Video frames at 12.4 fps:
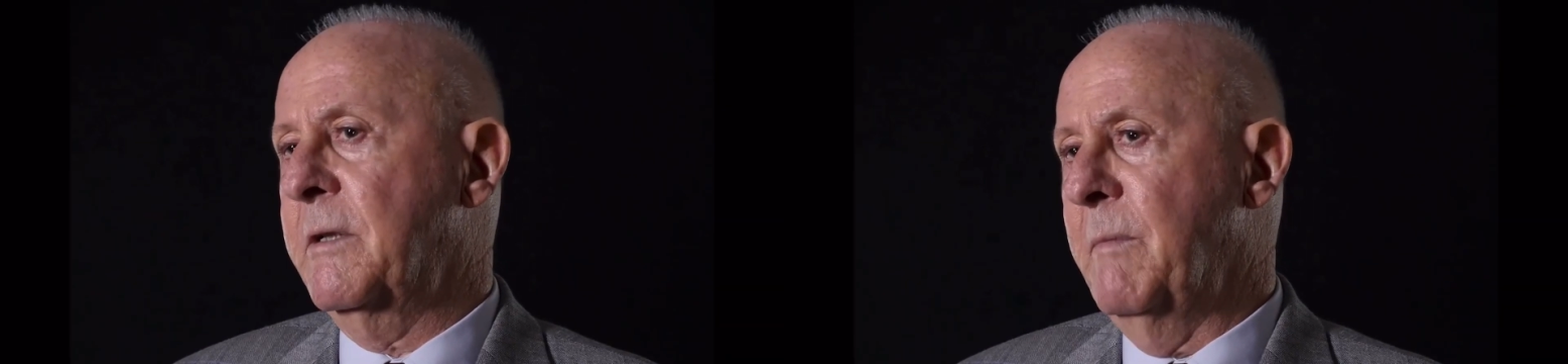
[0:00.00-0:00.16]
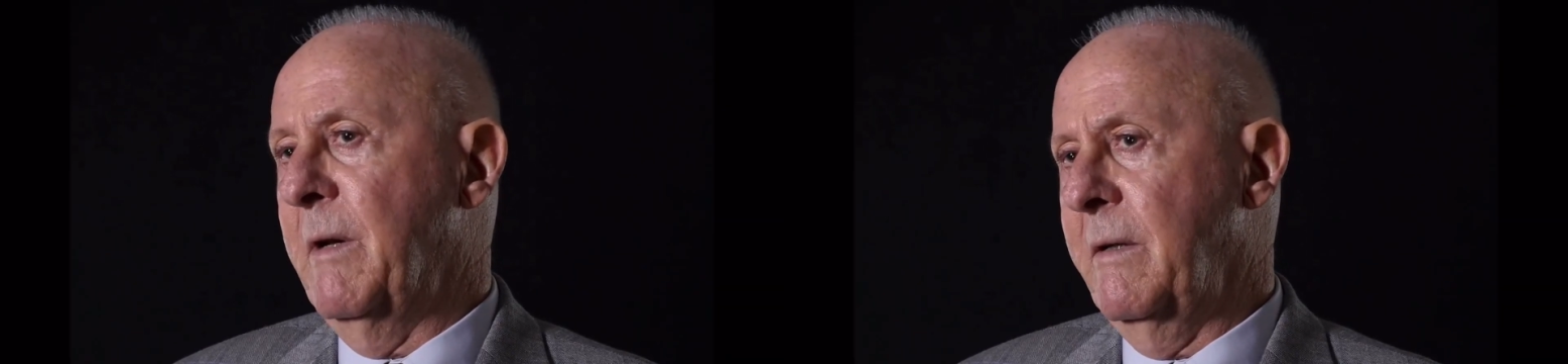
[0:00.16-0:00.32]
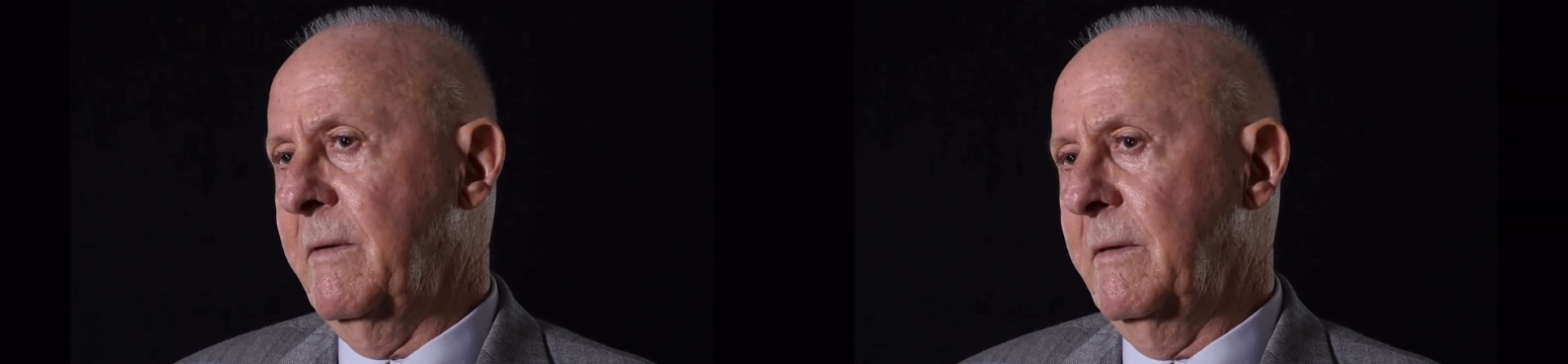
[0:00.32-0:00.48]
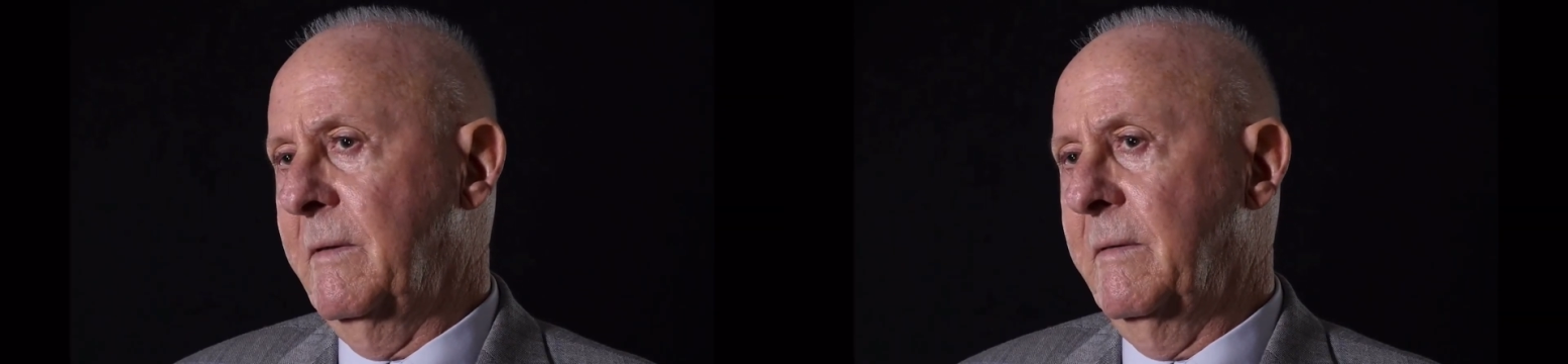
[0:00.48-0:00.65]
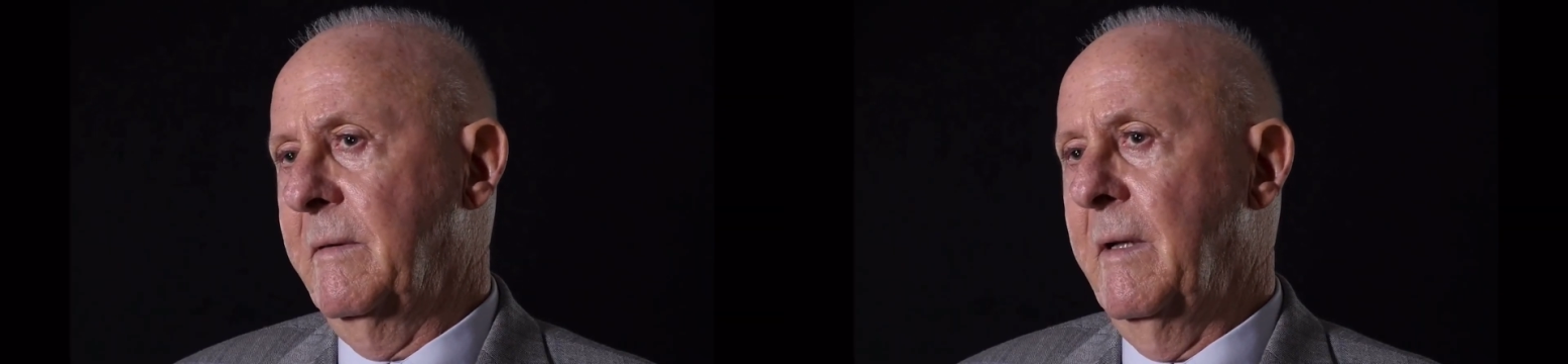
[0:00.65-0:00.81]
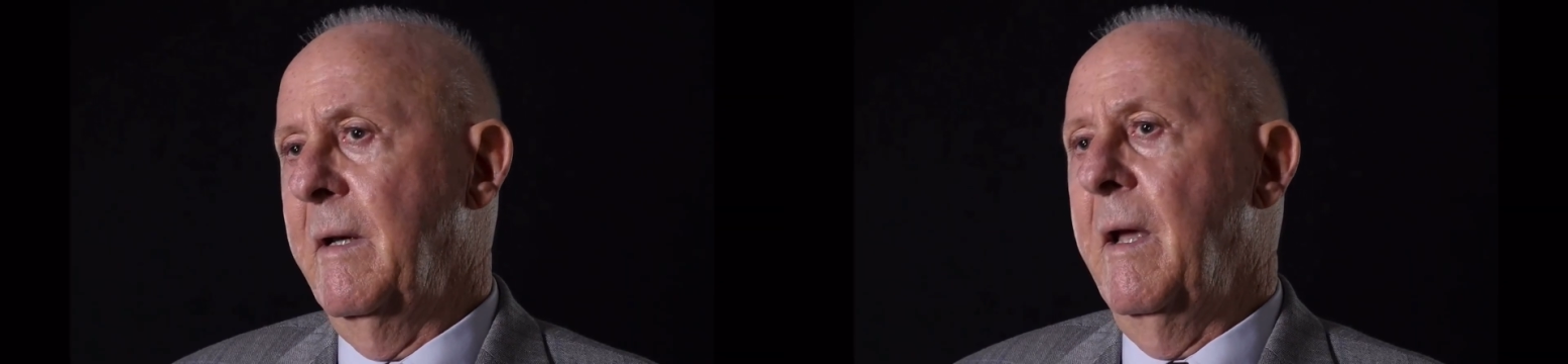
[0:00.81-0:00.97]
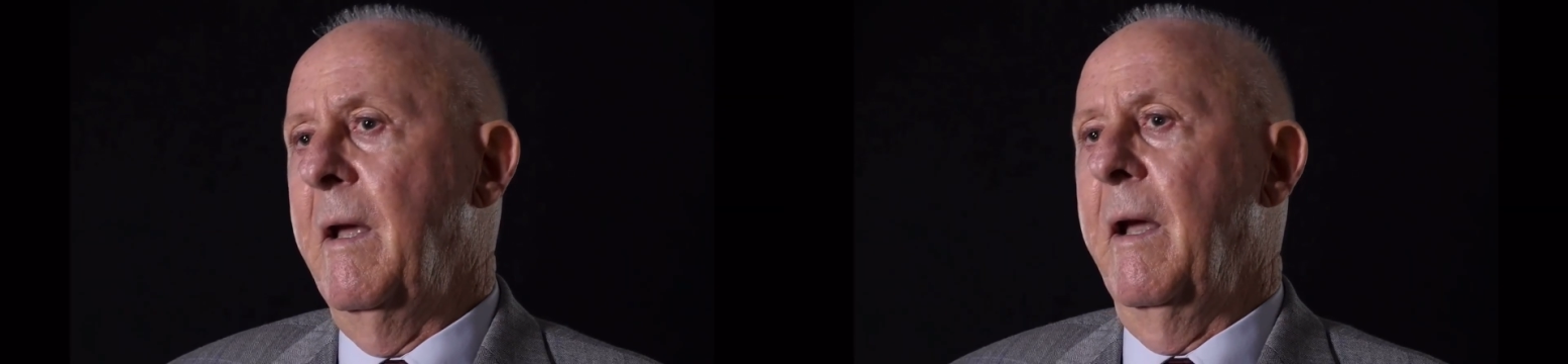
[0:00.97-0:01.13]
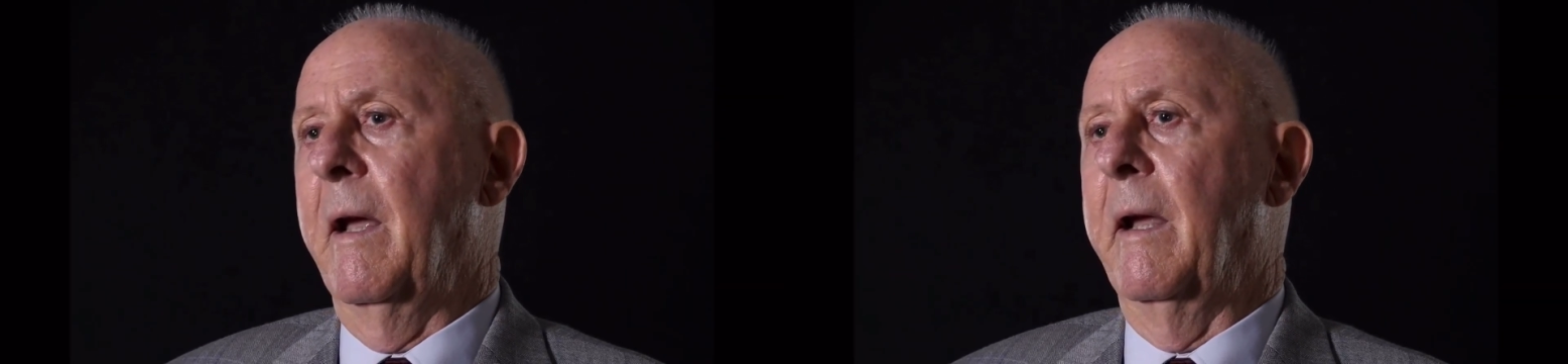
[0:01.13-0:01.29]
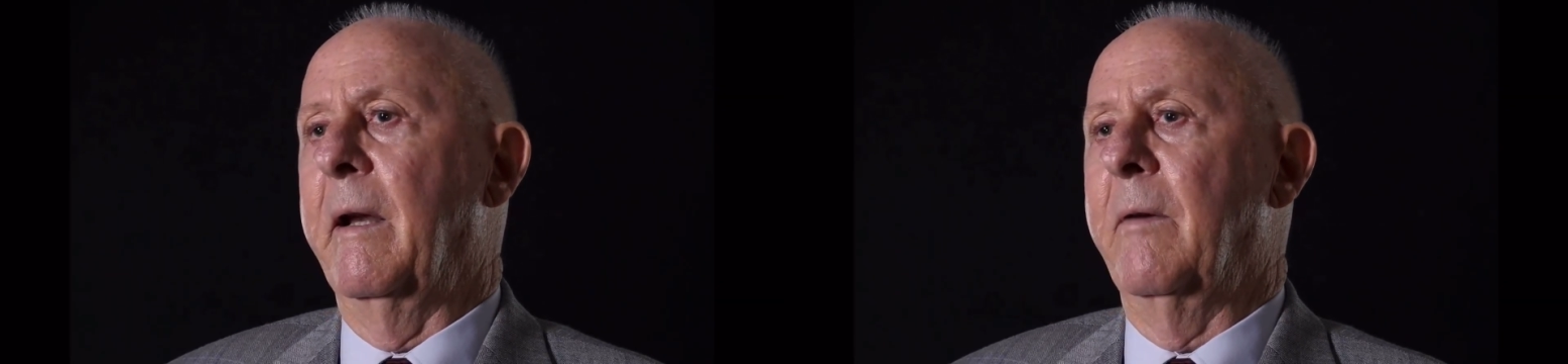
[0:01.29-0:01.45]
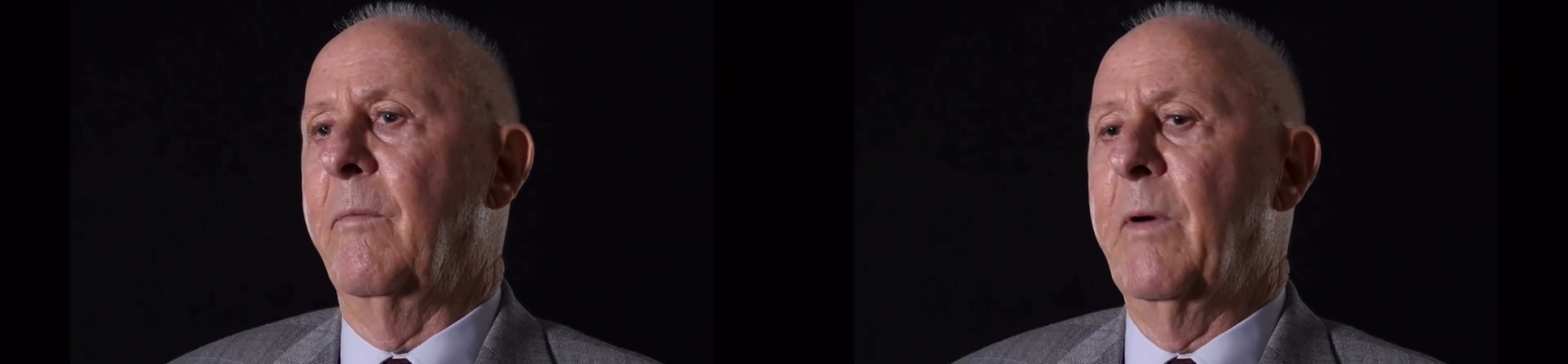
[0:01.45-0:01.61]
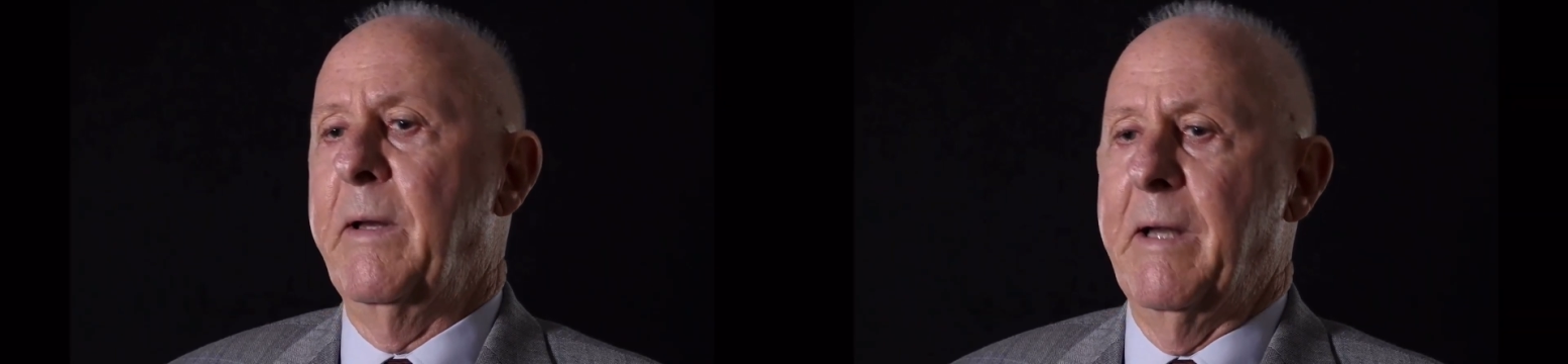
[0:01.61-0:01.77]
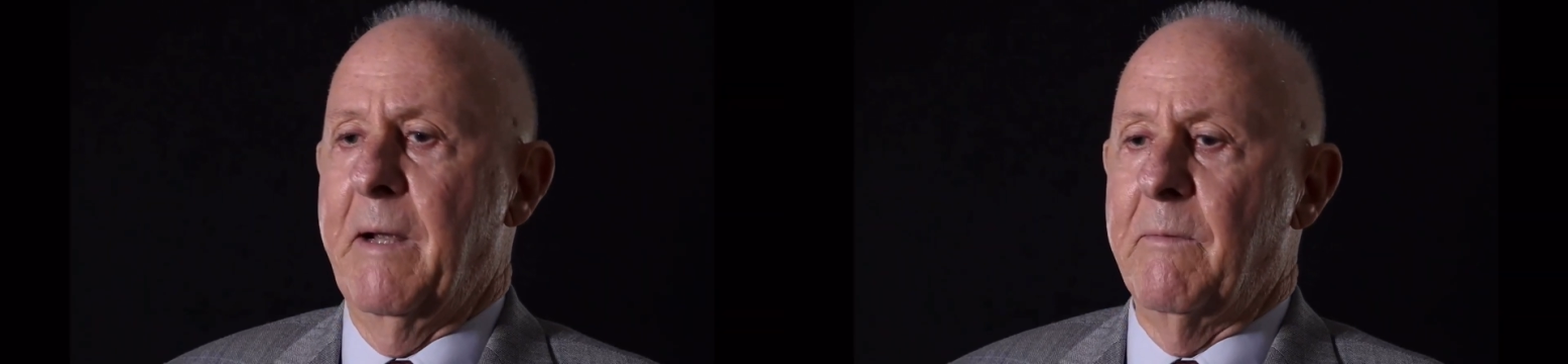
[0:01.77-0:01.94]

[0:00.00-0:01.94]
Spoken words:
smoke. And when that